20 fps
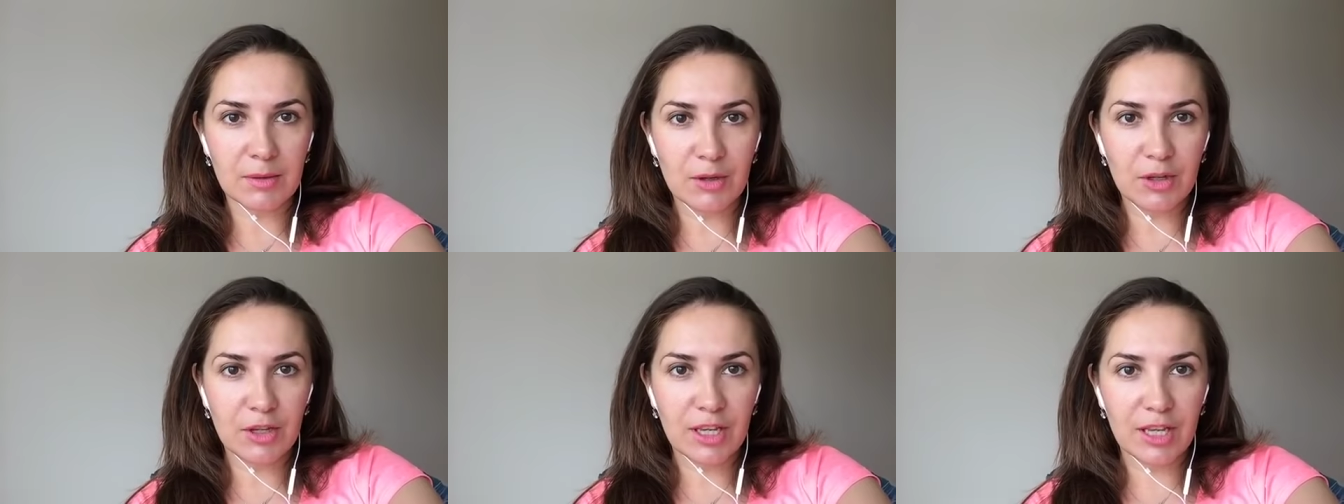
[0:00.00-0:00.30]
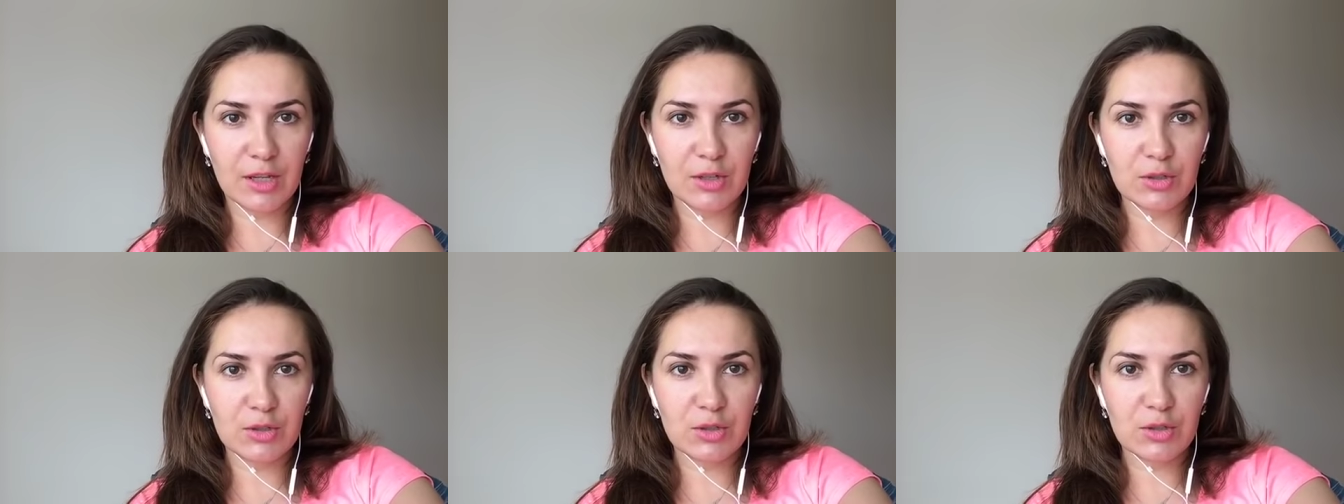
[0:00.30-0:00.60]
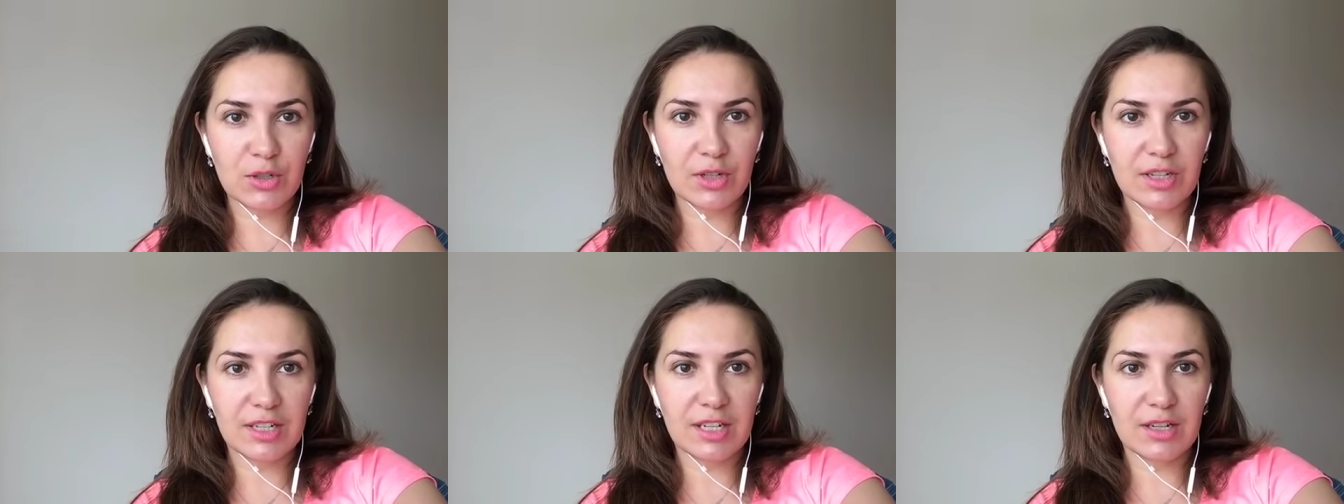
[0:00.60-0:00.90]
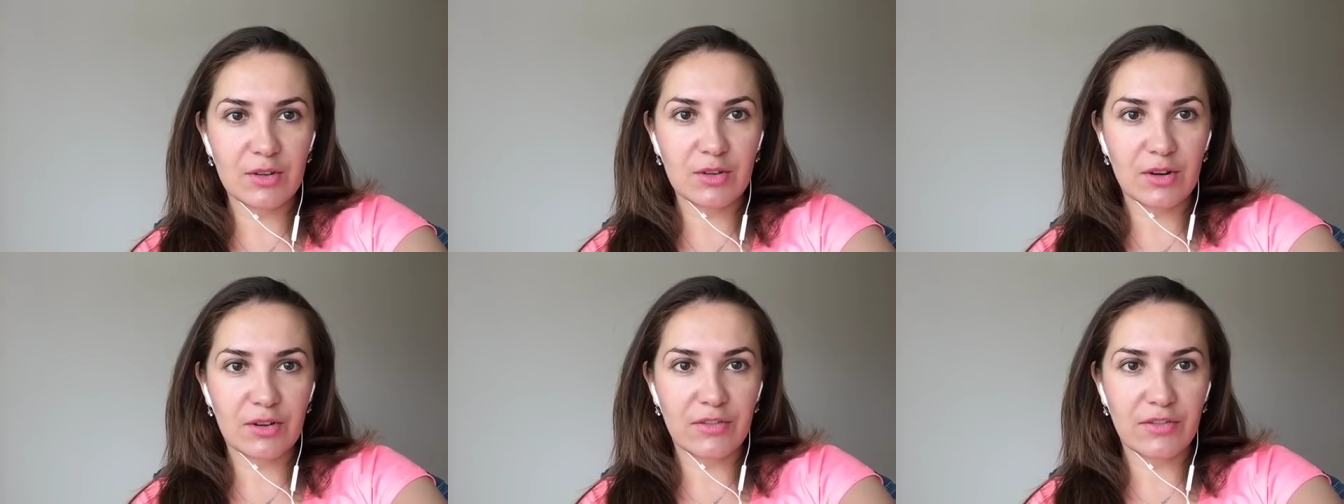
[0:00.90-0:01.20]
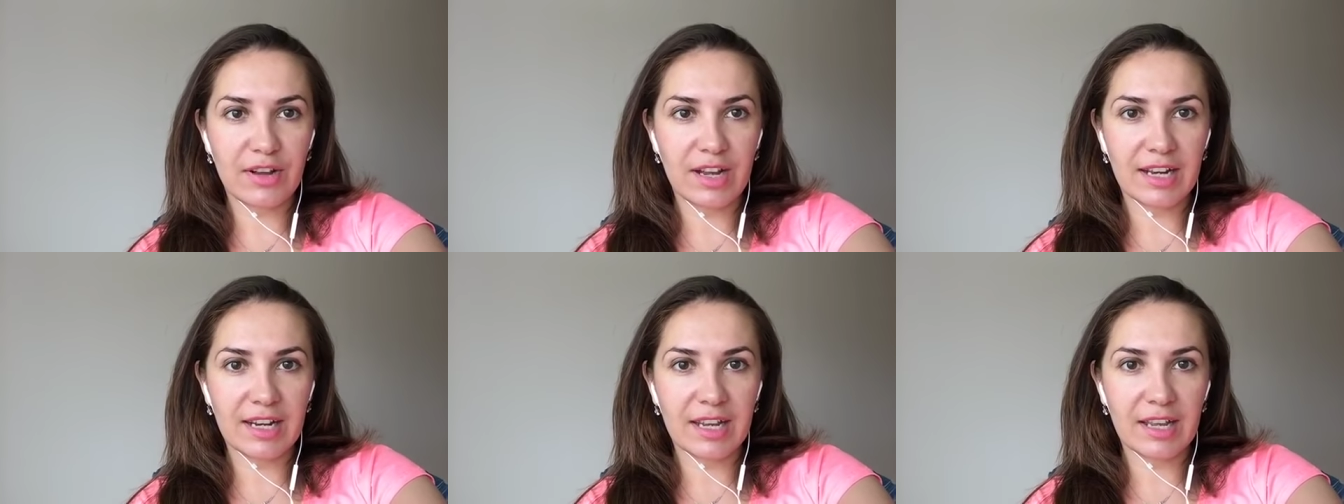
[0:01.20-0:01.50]
Okay, good to hear that you are
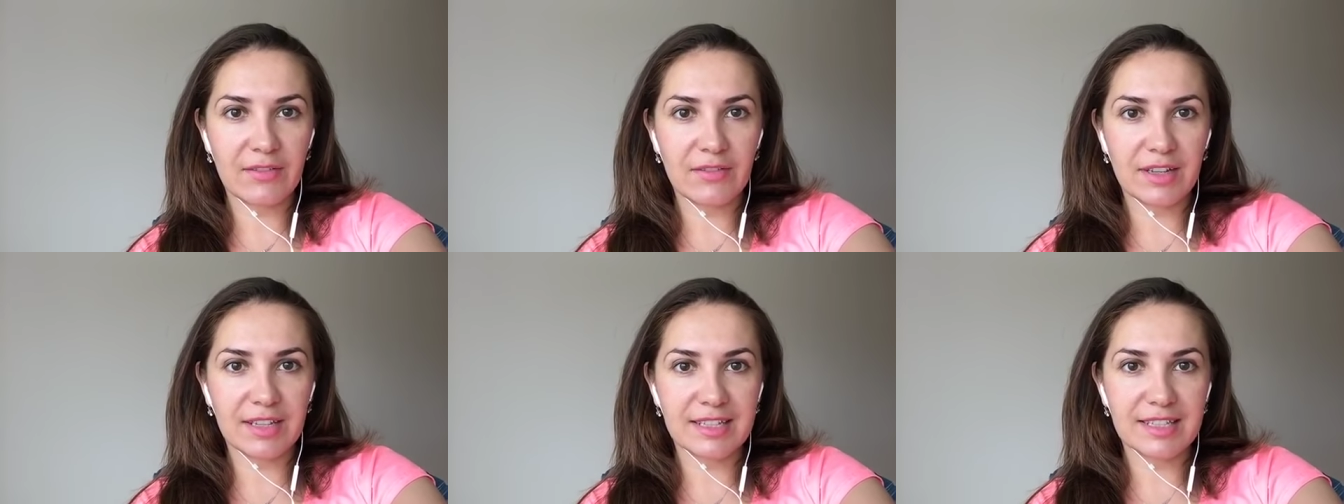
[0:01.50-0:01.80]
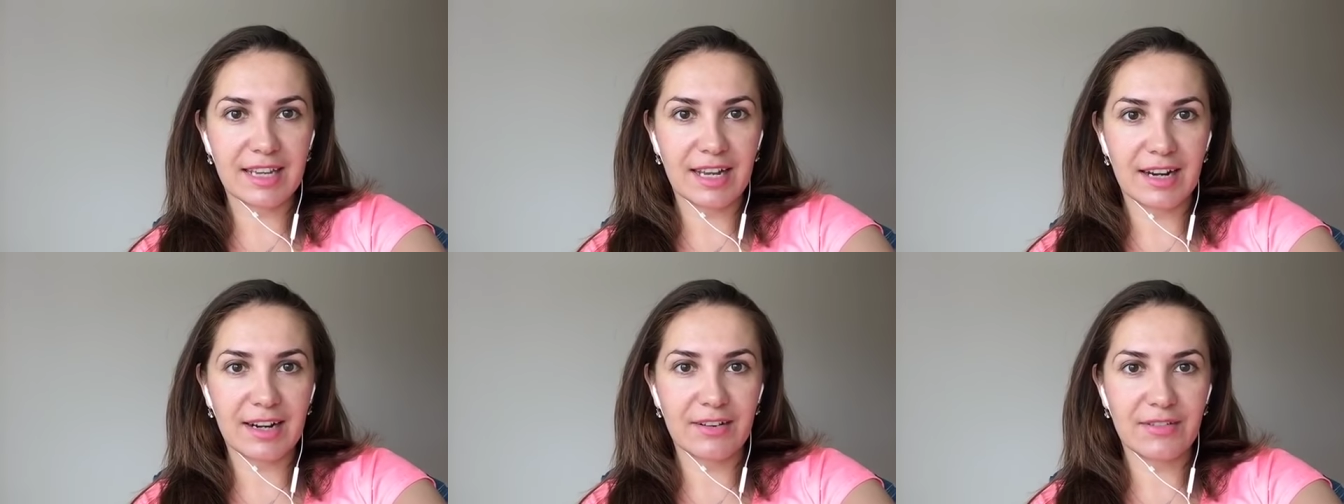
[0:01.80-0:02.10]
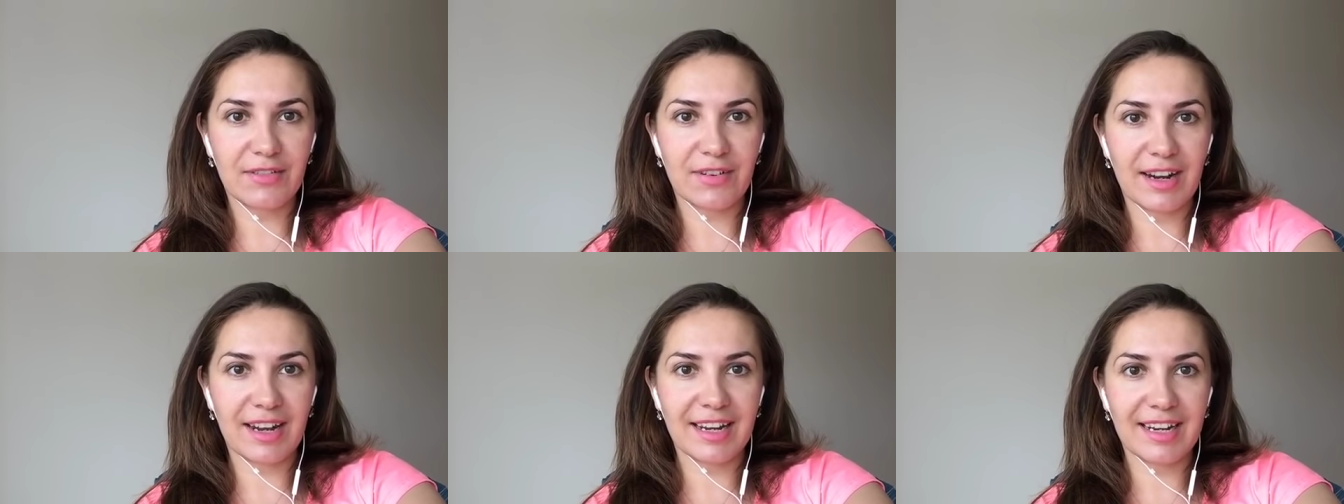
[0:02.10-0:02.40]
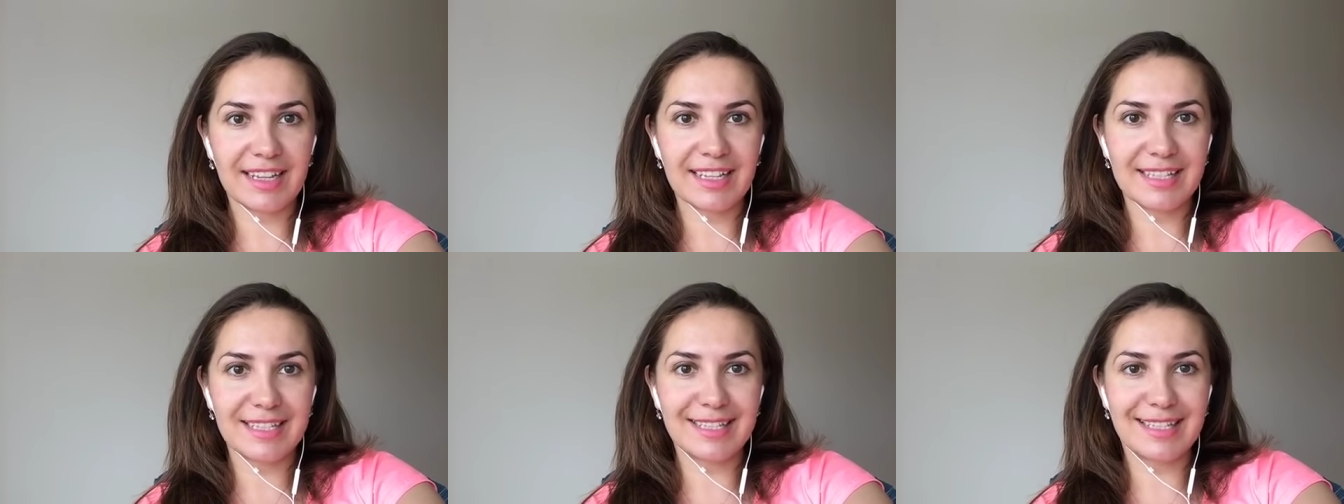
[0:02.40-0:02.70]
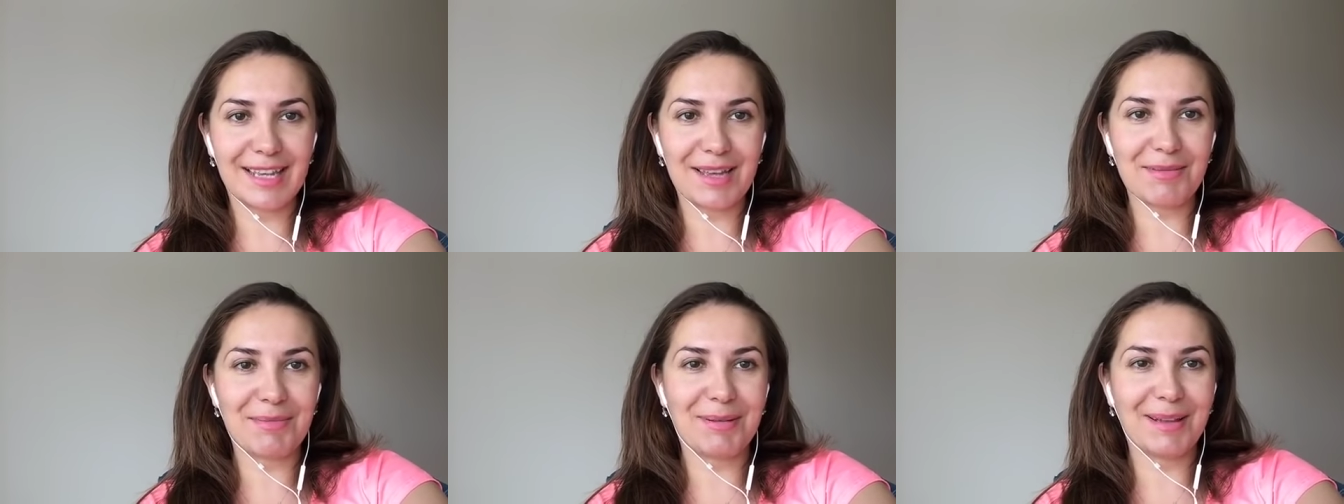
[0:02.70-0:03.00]
fine. Having tired Fridays.
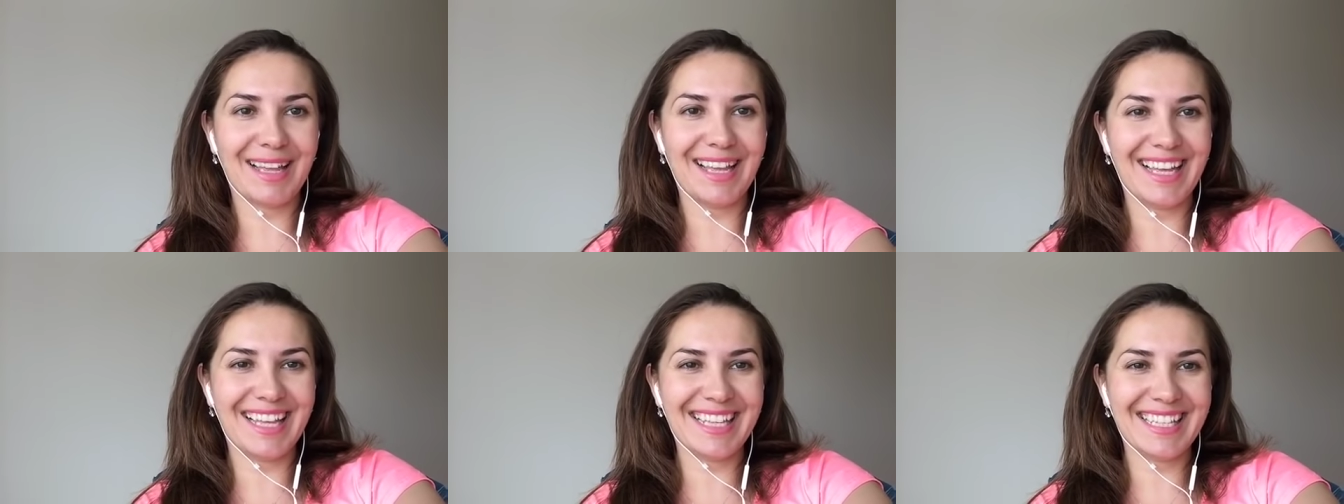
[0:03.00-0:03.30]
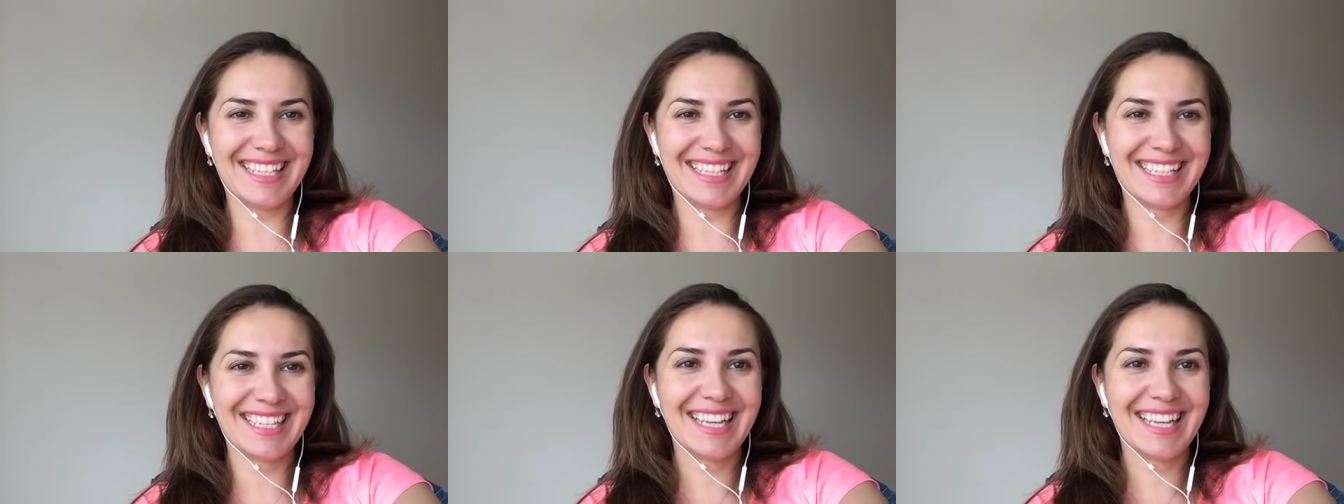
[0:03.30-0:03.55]
Stay blessed.